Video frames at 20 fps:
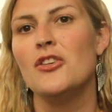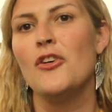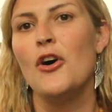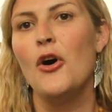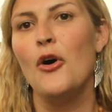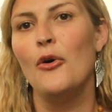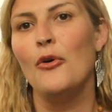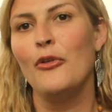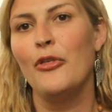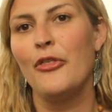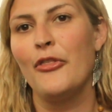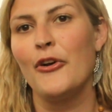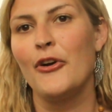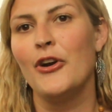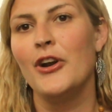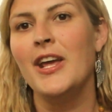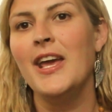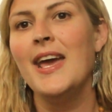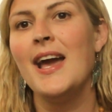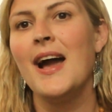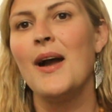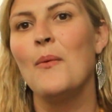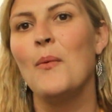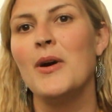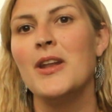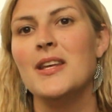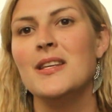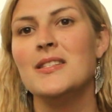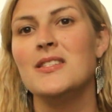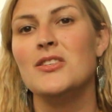to the Whole30, I
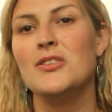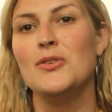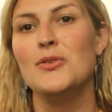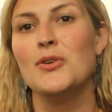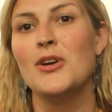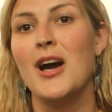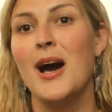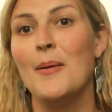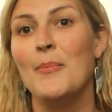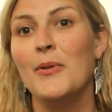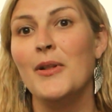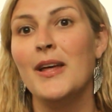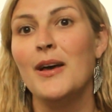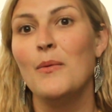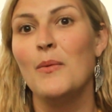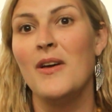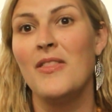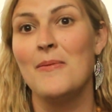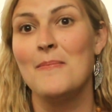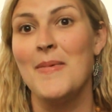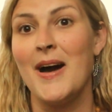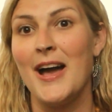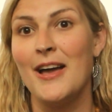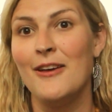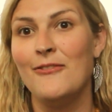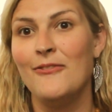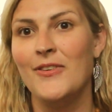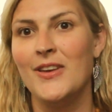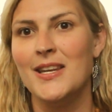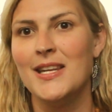wanted to couple it with
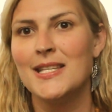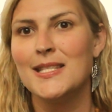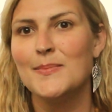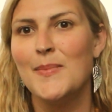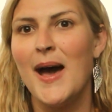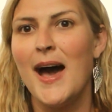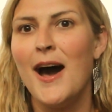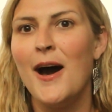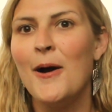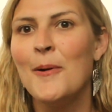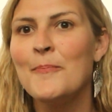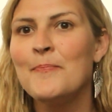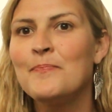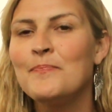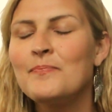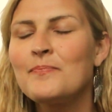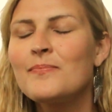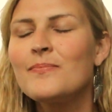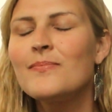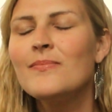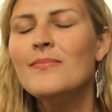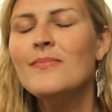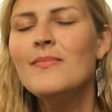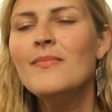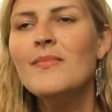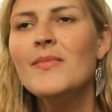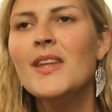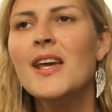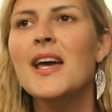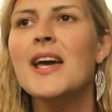MyFitnessPal.
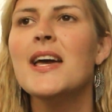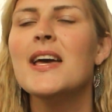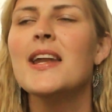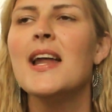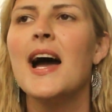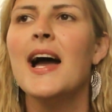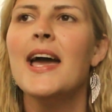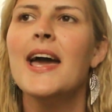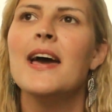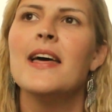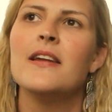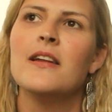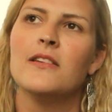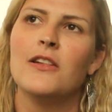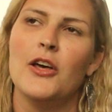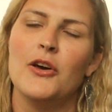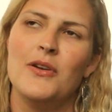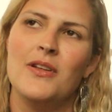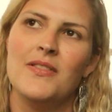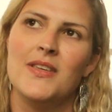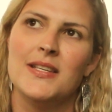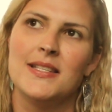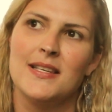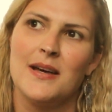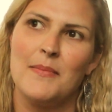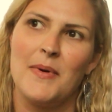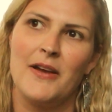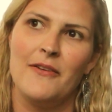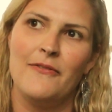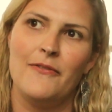And I had loaded this
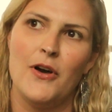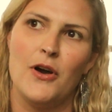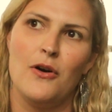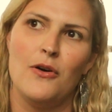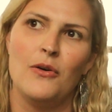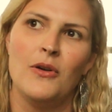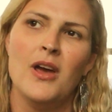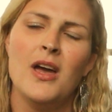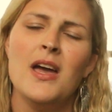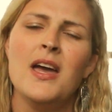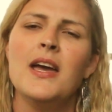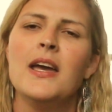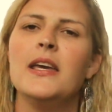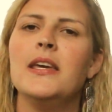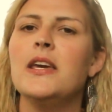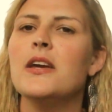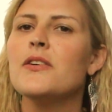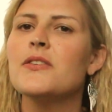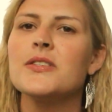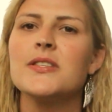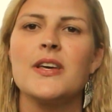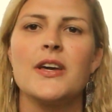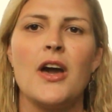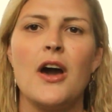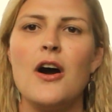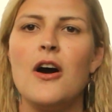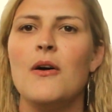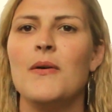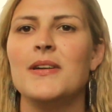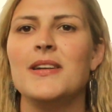on my phone years
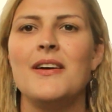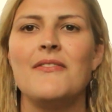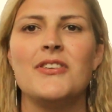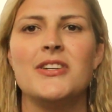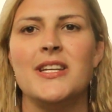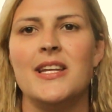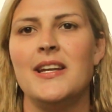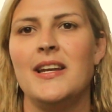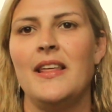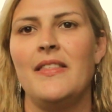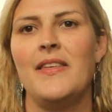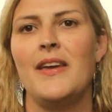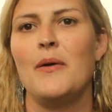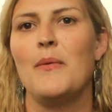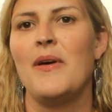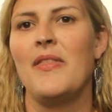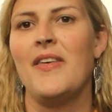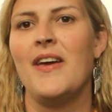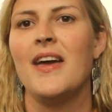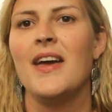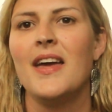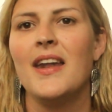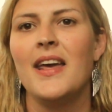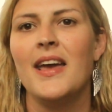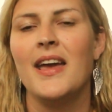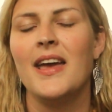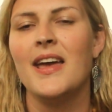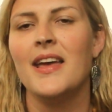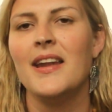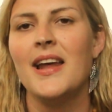ago, never did anything with it.
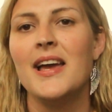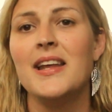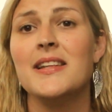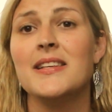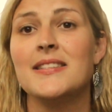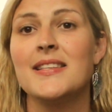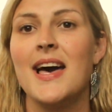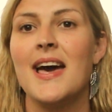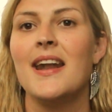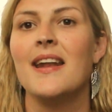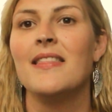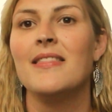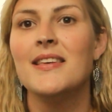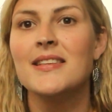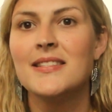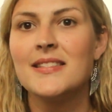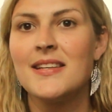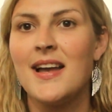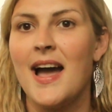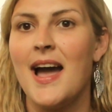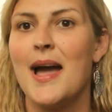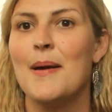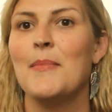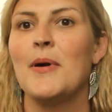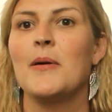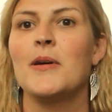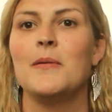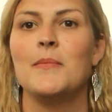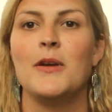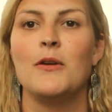And I decided this time
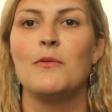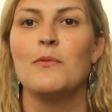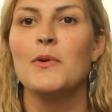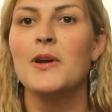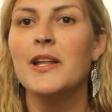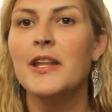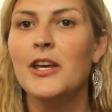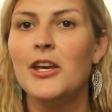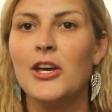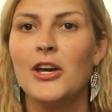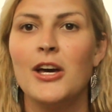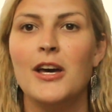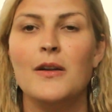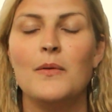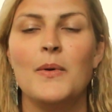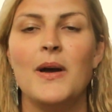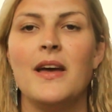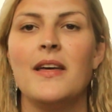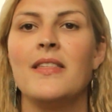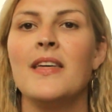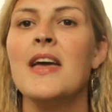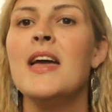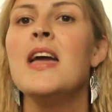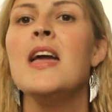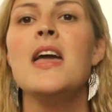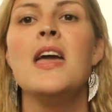I'm going to be really good with